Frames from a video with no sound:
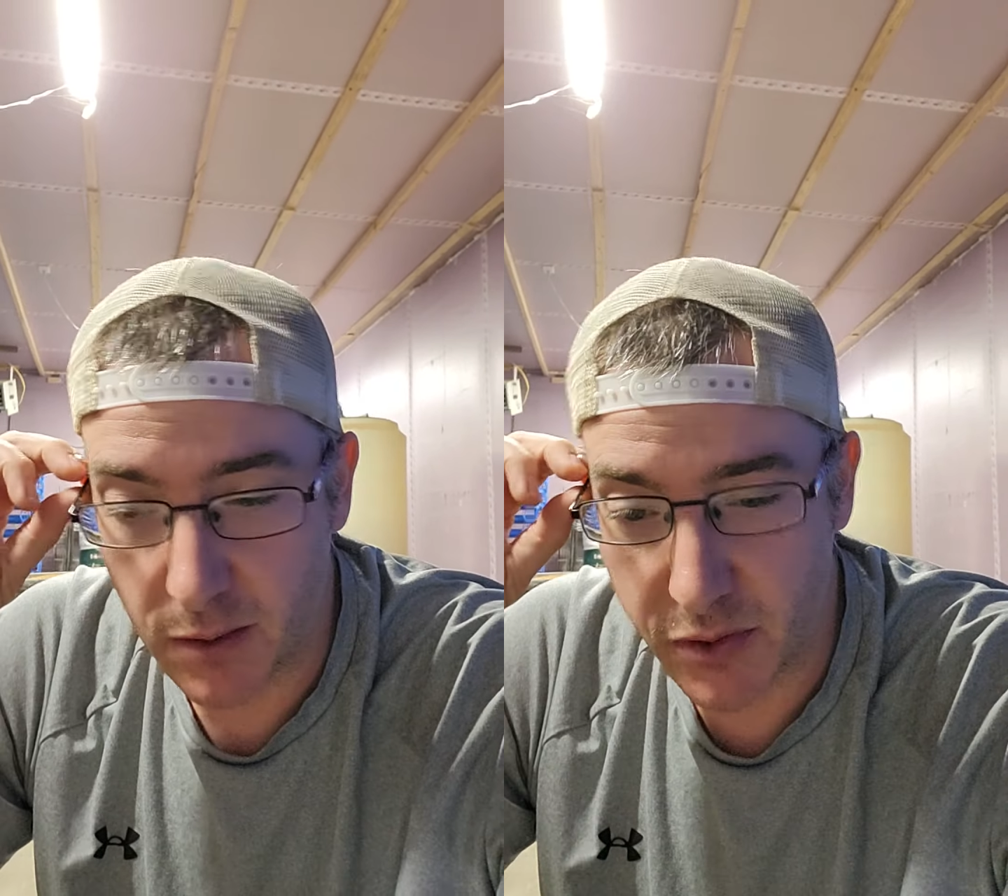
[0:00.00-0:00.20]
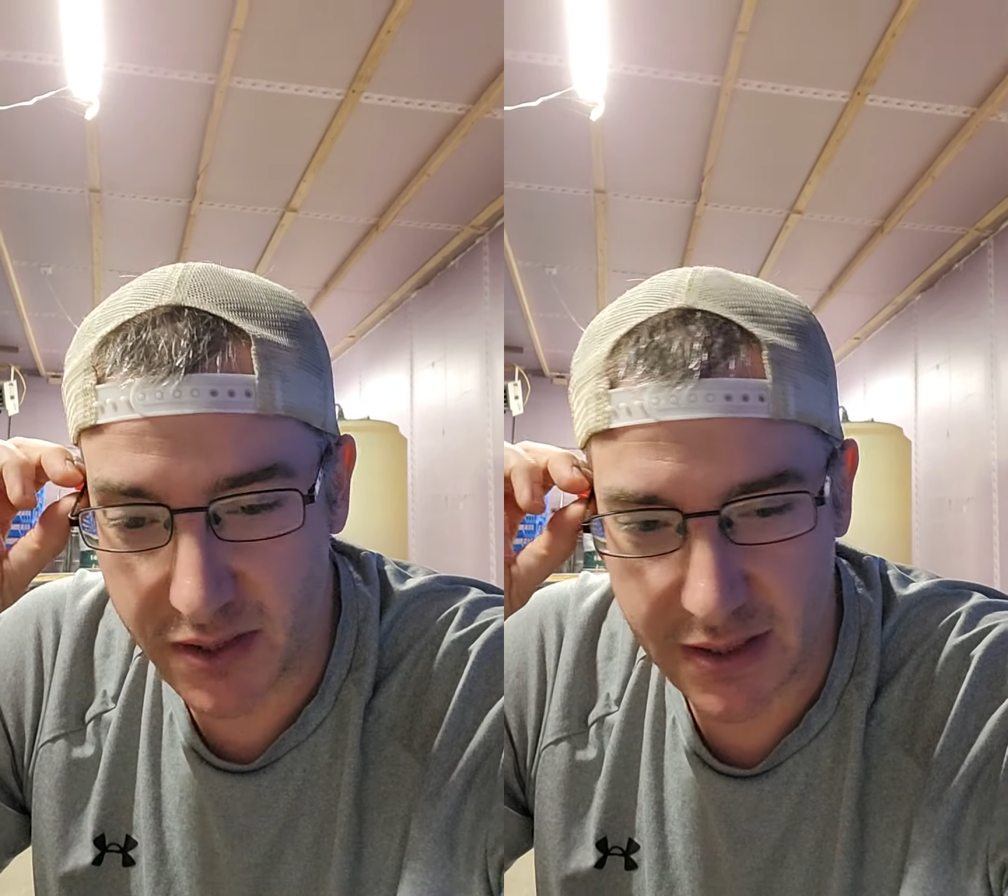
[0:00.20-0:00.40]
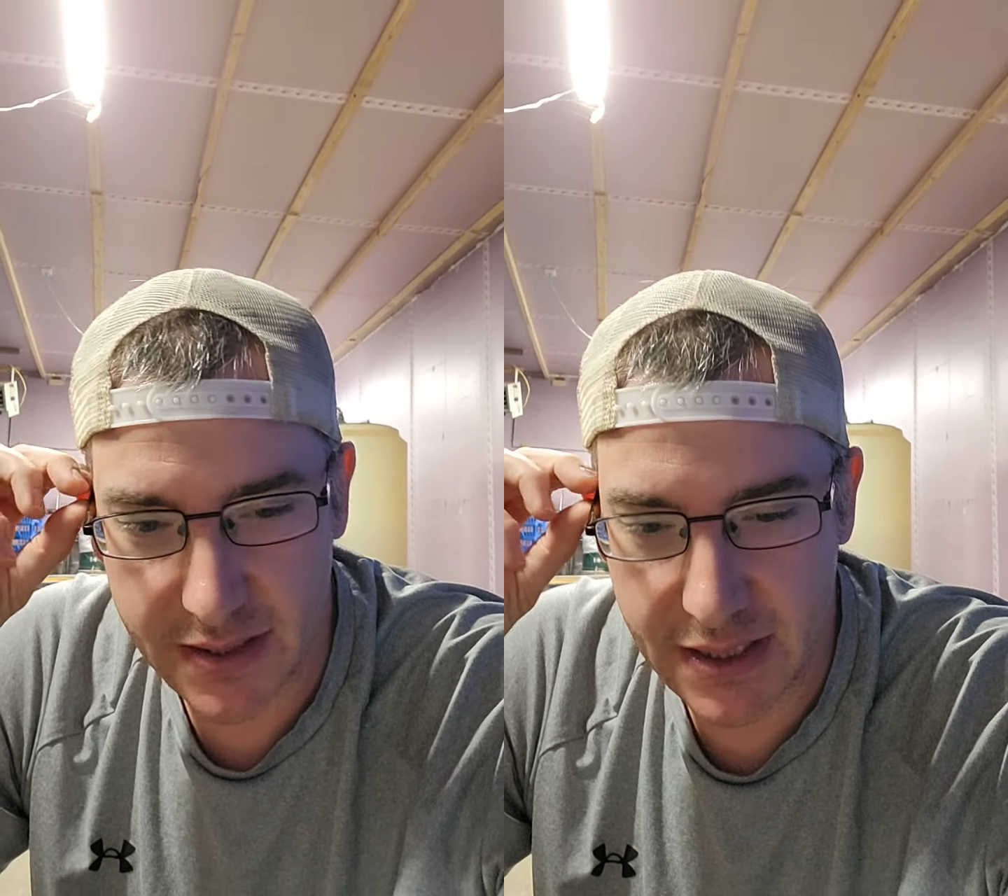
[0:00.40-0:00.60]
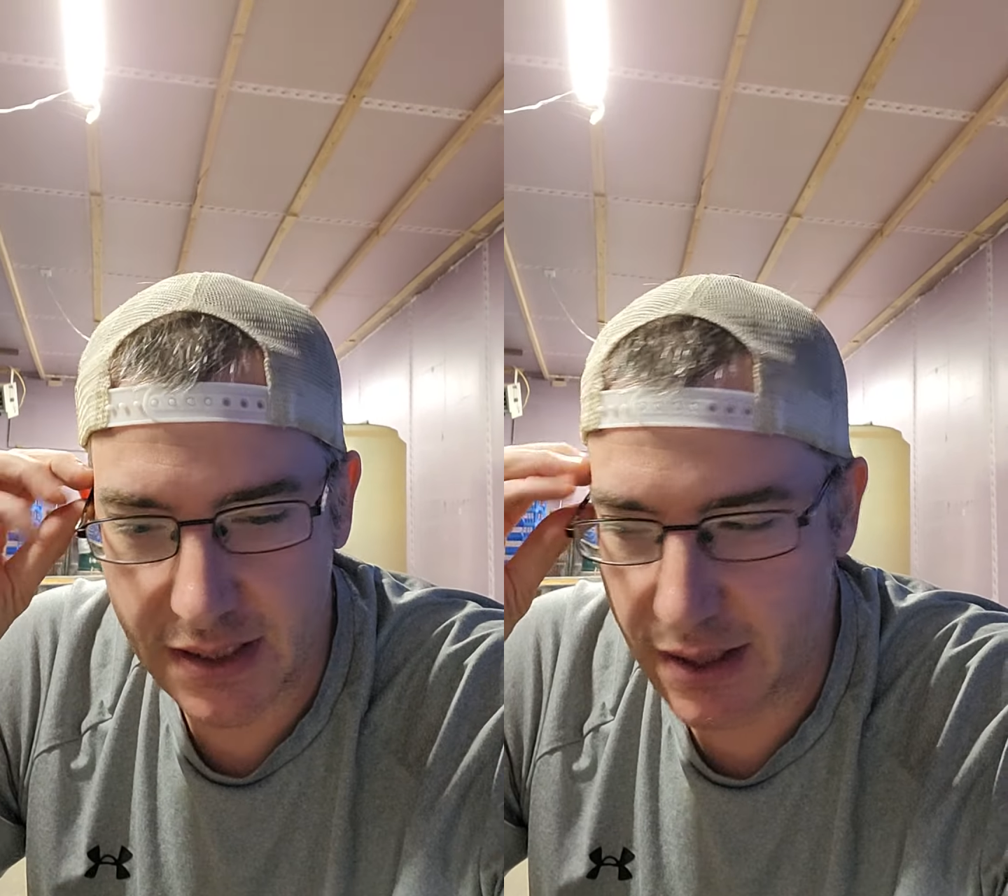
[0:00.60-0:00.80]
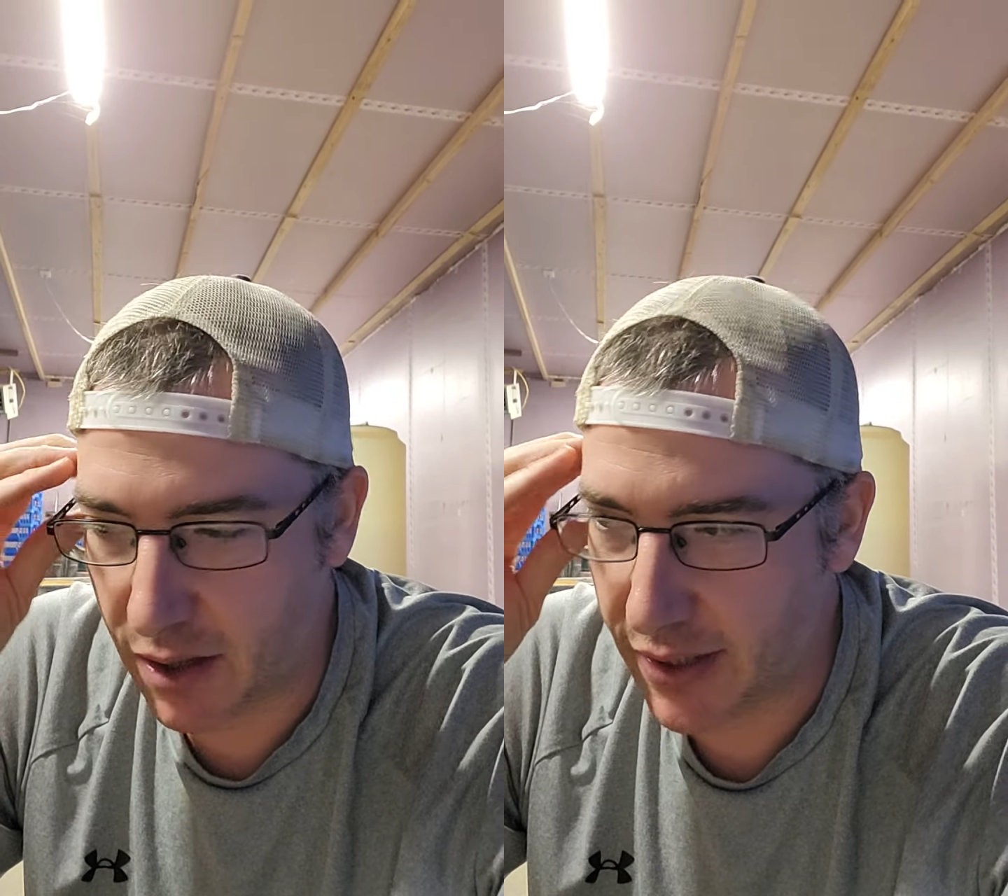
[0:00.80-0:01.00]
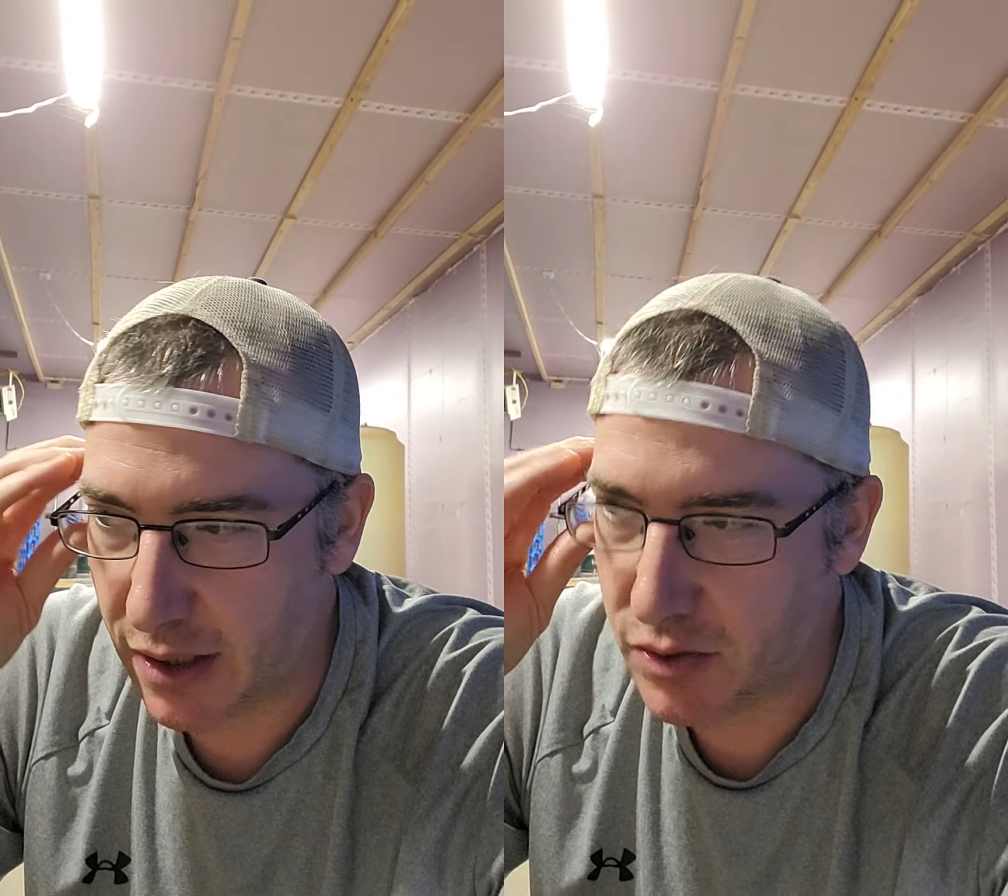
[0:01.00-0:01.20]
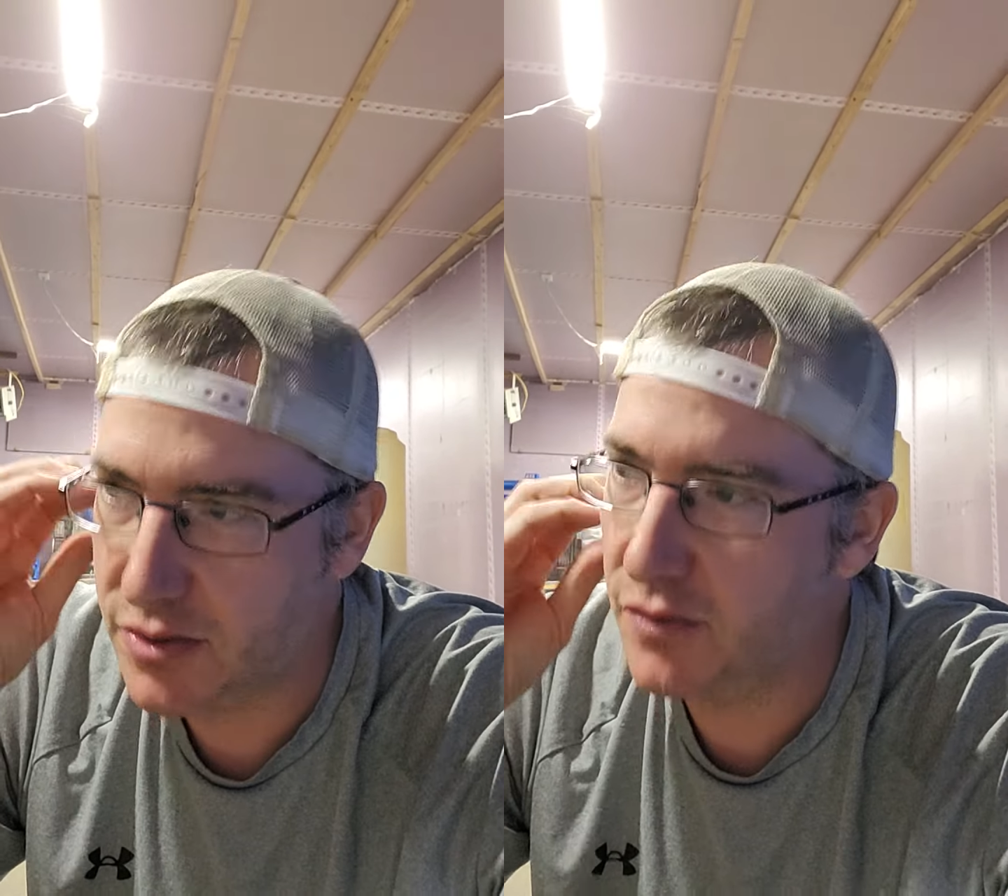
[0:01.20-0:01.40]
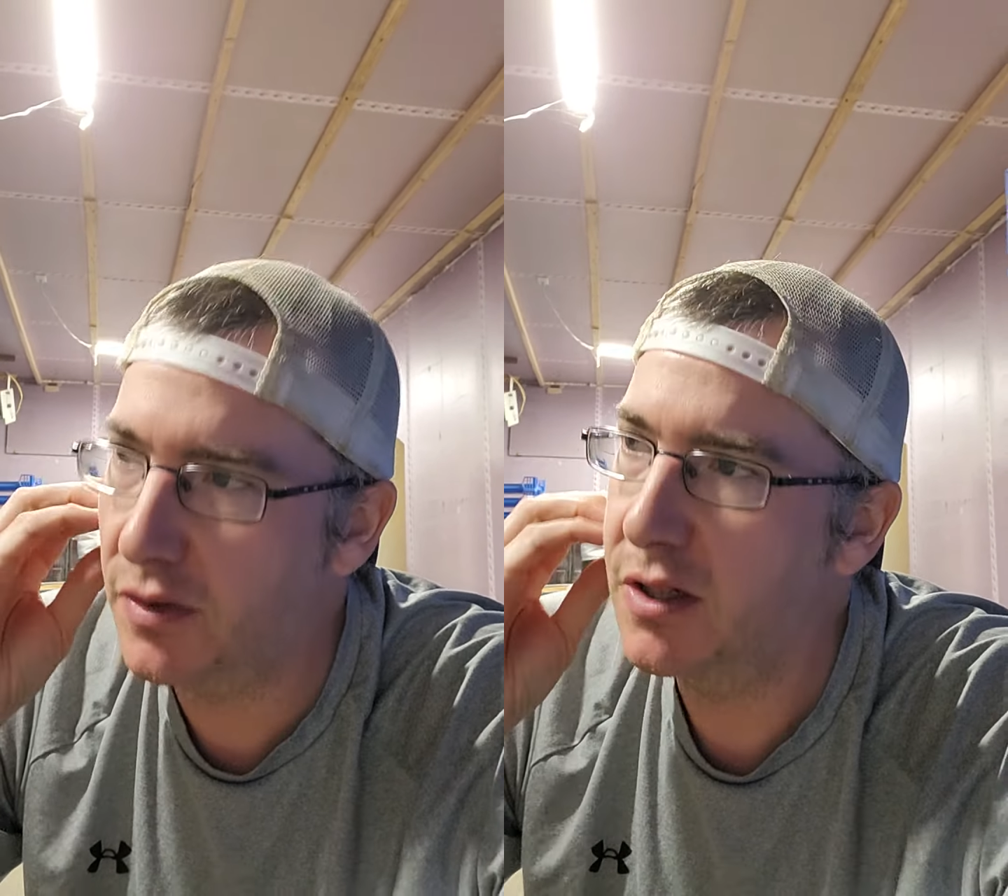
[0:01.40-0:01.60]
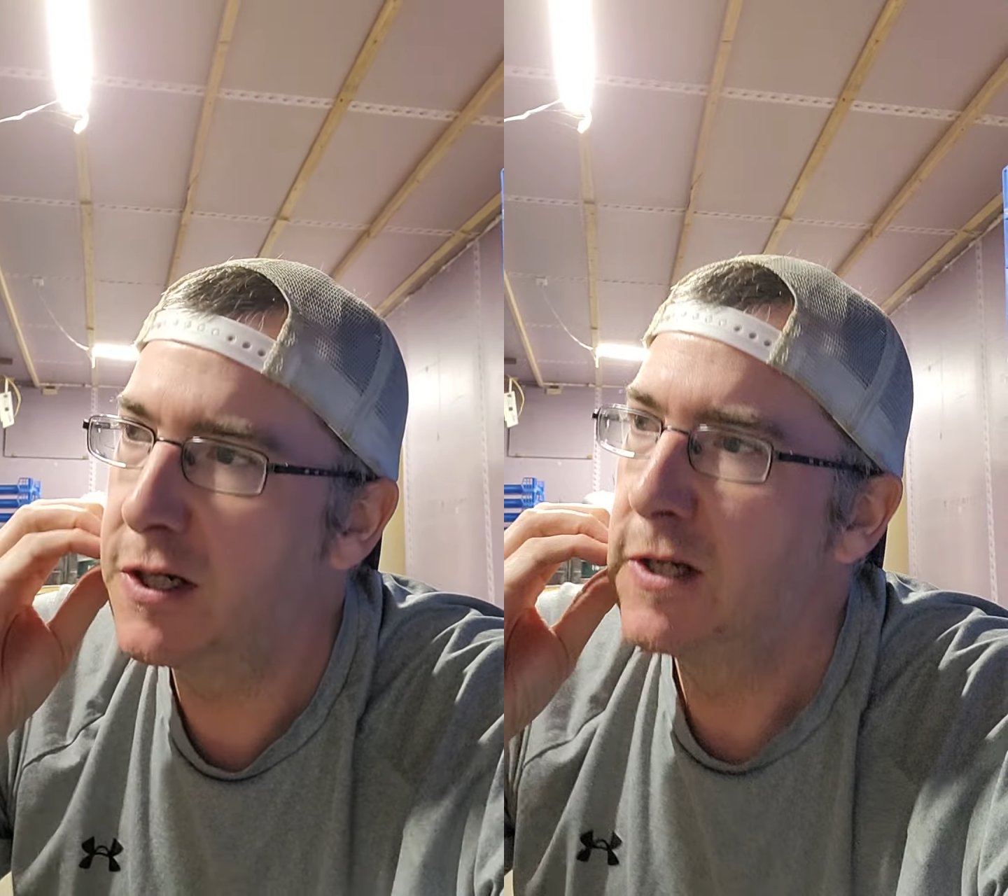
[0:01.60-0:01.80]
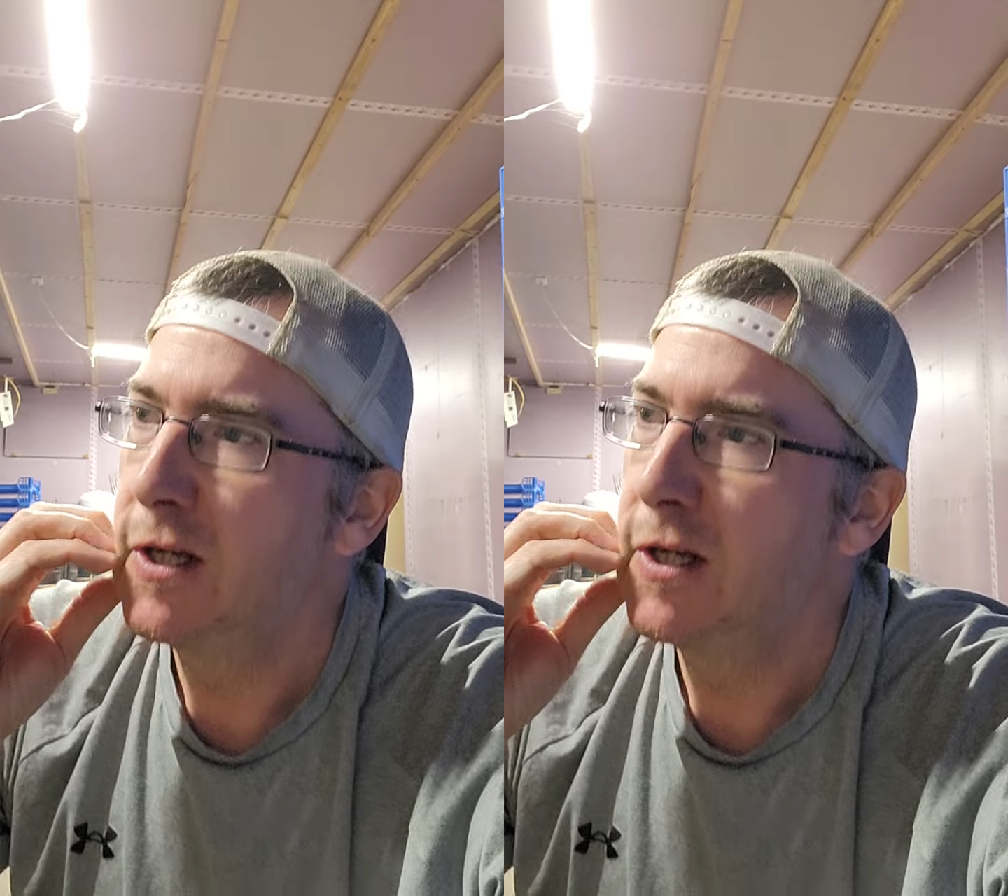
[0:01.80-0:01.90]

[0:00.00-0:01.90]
just to see how that goes over